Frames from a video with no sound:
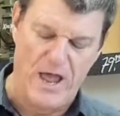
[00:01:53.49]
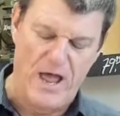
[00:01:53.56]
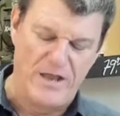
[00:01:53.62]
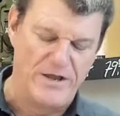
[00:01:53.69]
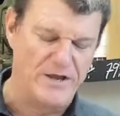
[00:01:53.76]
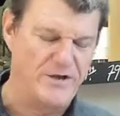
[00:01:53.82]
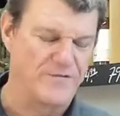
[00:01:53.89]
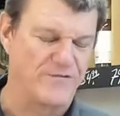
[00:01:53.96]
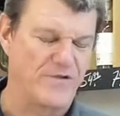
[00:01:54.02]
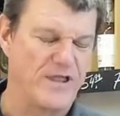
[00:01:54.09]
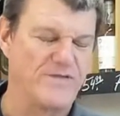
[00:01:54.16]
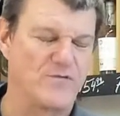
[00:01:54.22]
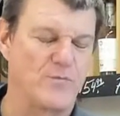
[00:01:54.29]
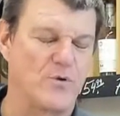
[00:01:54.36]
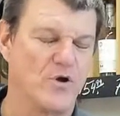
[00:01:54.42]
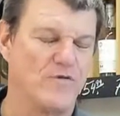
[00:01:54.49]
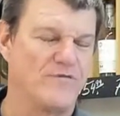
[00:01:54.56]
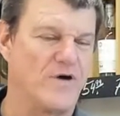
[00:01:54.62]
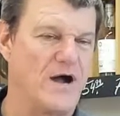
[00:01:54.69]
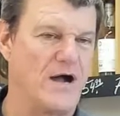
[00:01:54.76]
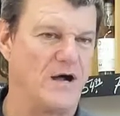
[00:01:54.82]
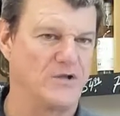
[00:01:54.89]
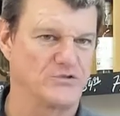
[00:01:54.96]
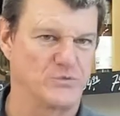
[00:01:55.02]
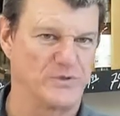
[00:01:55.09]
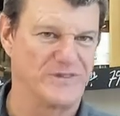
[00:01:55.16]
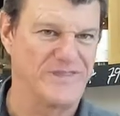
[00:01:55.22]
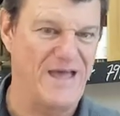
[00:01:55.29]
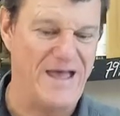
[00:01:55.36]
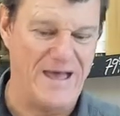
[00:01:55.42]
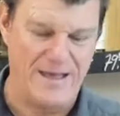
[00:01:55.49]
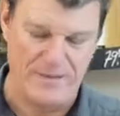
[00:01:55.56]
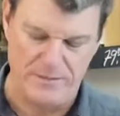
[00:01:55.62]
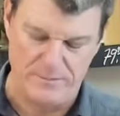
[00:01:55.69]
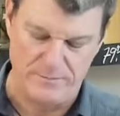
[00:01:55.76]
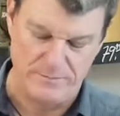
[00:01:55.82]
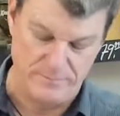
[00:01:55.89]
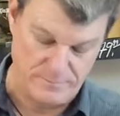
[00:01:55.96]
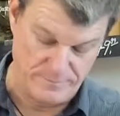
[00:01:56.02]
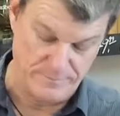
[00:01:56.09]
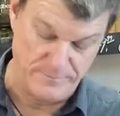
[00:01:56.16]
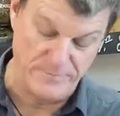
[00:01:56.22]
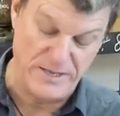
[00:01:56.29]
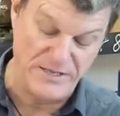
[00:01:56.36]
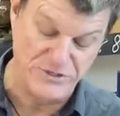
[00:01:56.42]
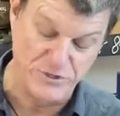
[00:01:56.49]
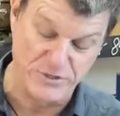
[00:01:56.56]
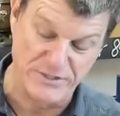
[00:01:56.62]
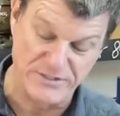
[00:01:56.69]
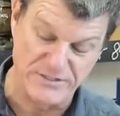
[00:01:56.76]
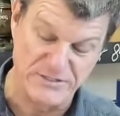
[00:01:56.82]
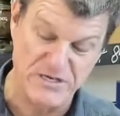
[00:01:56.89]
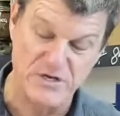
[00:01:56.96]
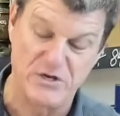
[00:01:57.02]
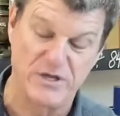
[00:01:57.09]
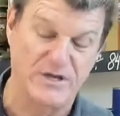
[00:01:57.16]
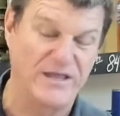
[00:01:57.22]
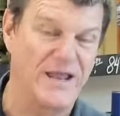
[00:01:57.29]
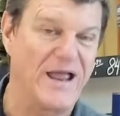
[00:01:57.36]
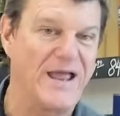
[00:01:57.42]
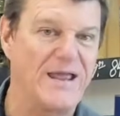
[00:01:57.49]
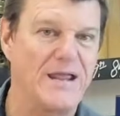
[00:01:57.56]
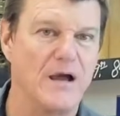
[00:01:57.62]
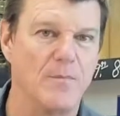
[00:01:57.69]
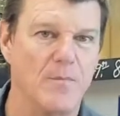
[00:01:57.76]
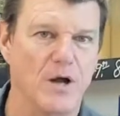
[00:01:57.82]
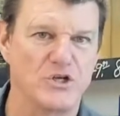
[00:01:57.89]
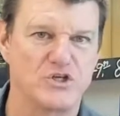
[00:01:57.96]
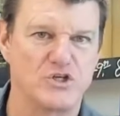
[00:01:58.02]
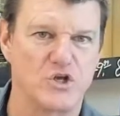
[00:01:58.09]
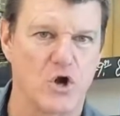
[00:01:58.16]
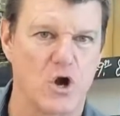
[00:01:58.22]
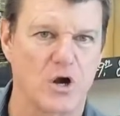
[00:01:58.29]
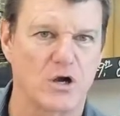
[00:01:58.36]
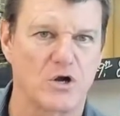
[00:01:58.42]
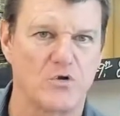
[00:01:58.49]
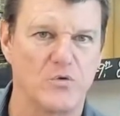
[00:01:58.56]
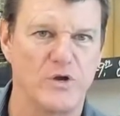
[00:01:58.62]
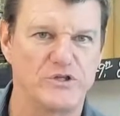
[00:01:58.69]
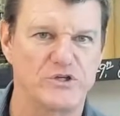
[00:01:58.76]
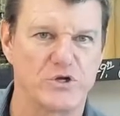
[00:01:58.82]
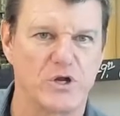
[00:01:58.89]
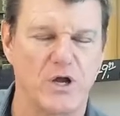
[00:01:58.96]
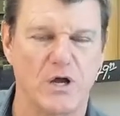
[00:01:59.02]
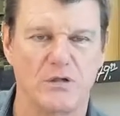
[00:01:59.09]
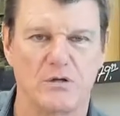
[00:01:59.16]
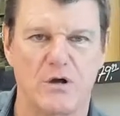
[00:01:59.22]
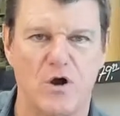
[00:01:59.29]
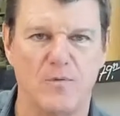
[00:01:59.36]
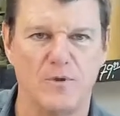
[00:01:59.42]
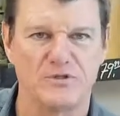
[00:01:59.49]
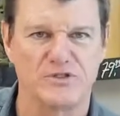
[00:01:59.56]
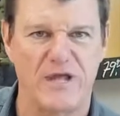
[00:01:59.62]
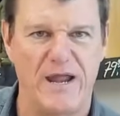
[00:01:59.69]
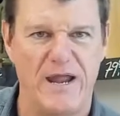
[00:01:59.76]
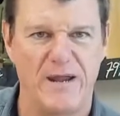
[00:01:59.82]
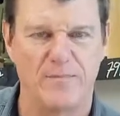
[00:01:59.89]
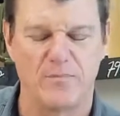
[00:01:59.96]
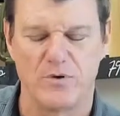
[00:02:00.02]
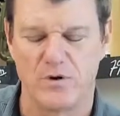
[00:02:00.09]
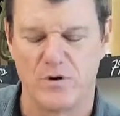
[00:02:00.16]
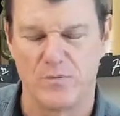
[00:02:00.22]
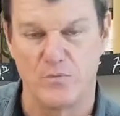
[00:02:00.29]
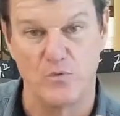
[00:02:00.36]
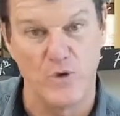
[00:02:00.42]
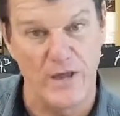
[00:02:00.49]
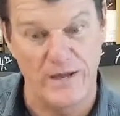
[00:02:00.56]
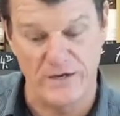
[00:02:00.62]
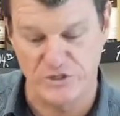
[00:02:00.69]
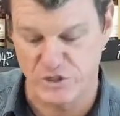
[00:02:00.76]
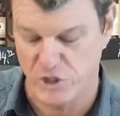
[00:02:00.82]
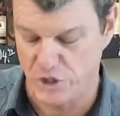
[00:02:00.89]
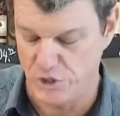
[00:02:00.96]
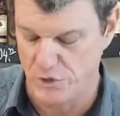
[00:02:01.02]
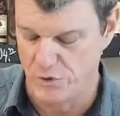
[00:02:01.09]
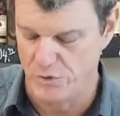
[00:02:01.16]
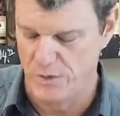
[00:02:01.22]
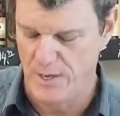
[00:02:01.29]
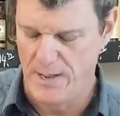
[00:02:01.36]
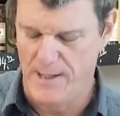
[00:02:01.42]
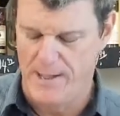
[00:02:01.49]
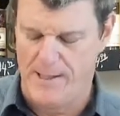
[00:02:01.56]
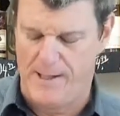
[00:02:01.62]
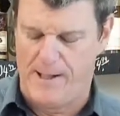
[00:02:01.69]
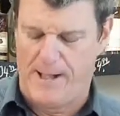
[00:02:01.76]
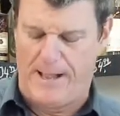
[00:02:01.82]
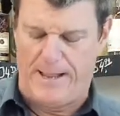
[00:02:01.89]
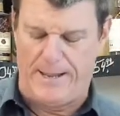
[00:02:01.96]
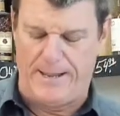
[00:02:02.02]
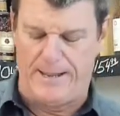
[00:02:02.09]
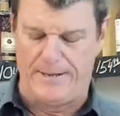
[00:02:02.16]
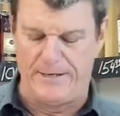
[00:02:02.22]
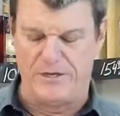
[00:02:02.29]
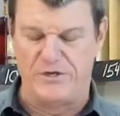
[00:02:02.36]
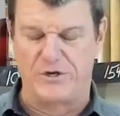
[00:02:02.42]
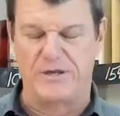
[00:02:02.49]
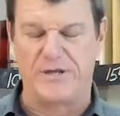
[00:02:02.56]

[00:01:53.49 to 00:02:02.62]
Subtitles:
Now your flavor profiles with that, as you can see, you're going to get a much darker, richer color, almost an amber reddish hue, and you're going